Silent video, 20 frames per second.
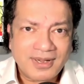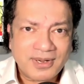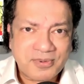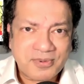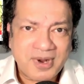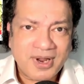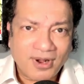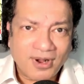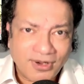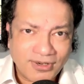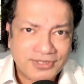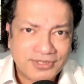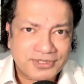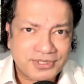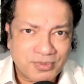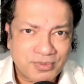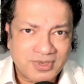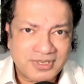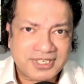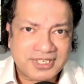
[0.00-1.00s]
We also
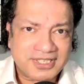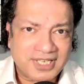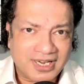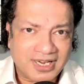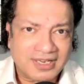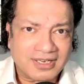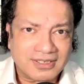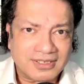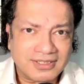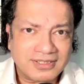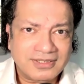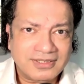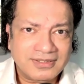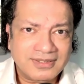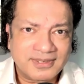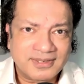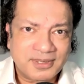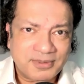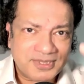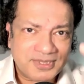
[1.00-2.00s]
will sing.
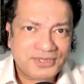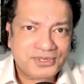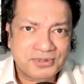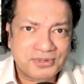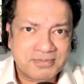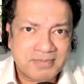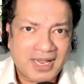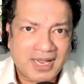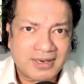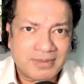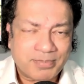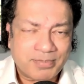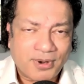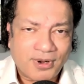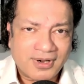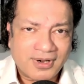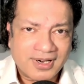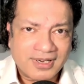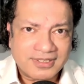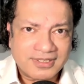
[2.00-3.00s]
Now, there were two men,
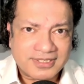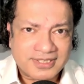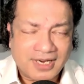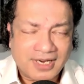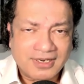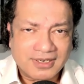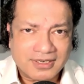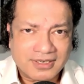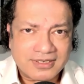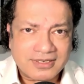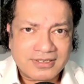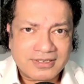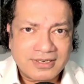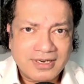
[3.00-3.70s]
Paul and Silas,